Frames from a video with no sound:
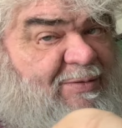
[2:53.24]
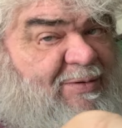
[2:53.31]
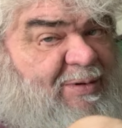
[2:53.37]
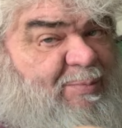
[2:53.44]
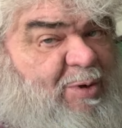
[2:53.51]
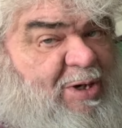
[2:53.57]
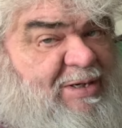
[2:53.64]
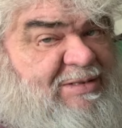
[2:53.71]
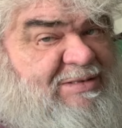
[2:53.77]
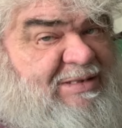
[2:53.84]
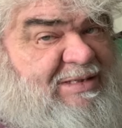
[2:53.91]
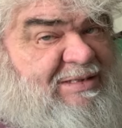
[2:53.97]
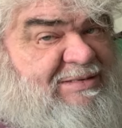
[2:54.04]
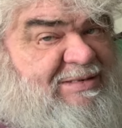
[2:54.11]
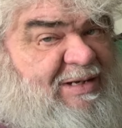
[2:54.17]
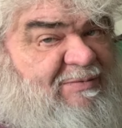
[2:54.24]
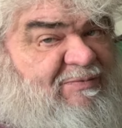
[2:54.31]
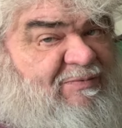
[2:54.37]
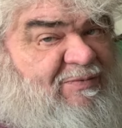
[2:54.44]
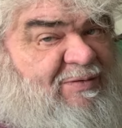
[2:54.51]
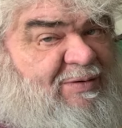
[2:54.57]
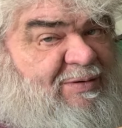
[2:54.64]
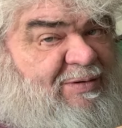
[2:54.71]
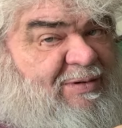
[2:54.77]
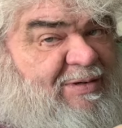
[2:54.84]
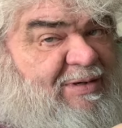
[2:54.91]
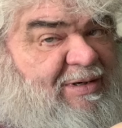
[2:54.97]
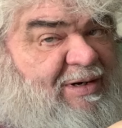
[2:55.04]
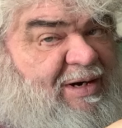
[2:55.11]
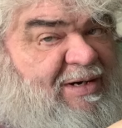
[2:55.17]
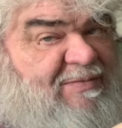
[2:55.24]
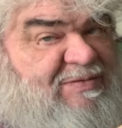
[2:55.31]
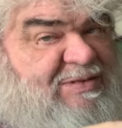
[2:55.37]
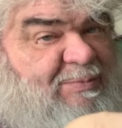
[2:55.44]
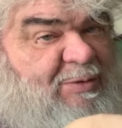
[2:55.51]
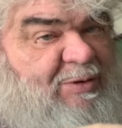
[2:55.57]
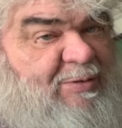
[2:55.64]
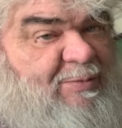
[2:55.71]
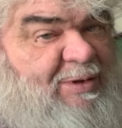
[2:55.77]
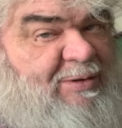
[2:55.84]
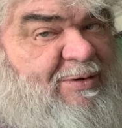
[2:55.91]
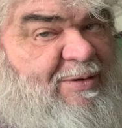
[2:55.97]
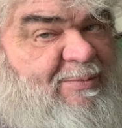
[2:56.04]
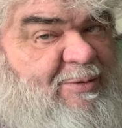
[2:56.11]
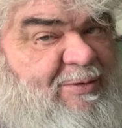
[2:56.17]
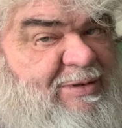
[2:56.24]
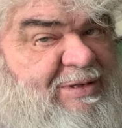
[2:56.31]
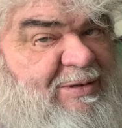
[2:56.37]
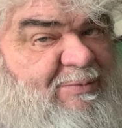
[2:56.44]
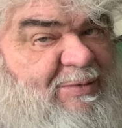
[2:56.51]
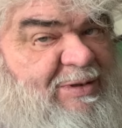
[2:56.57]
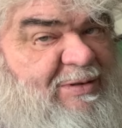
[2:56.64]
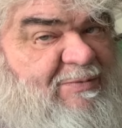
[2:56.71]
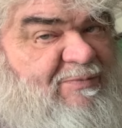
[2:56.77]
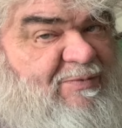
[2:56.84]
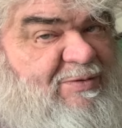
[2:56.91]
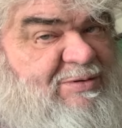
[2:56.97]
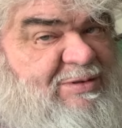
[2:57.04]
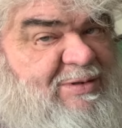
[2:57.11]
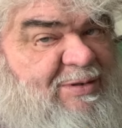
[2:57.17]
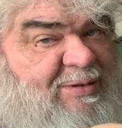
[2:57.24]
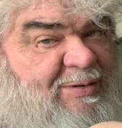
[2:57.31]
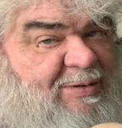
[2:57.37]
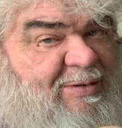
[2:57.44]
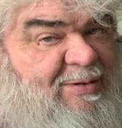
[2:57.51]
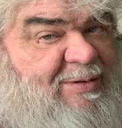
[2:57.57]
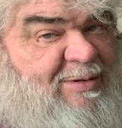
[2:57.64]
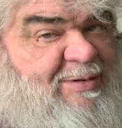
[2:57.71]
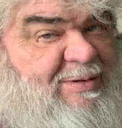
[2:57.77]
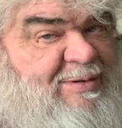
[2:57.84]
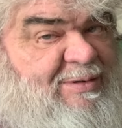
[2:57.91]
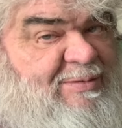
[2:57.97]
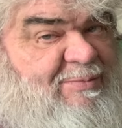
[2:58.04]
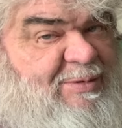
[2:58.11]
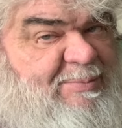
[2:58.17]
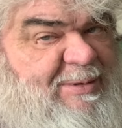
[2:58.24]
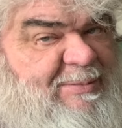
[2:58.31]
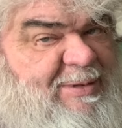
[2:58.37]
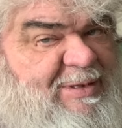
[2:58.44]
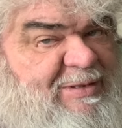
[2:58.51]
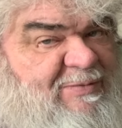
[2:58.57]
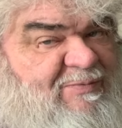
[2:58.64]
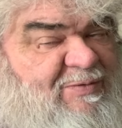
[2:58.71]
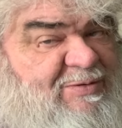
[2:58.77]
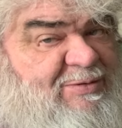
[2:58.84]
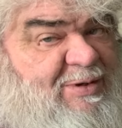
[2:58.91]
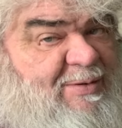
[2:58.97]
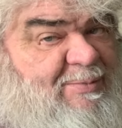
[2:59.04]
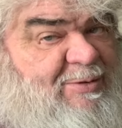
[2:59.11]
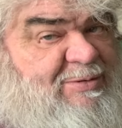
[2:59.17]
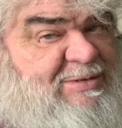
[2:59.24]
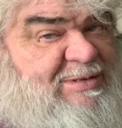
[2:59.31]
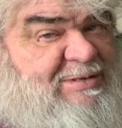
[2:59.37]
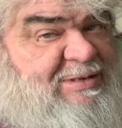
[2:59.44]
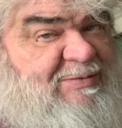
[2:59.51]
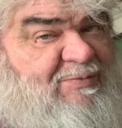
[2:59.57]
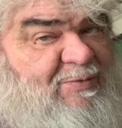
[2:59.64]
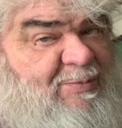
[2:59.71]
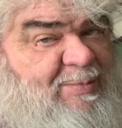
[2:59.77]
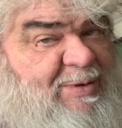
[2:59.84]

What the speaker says: know, epoxy stuff. Kind of similar to what Commodore did with their first, well, maybe not the first Commodore 64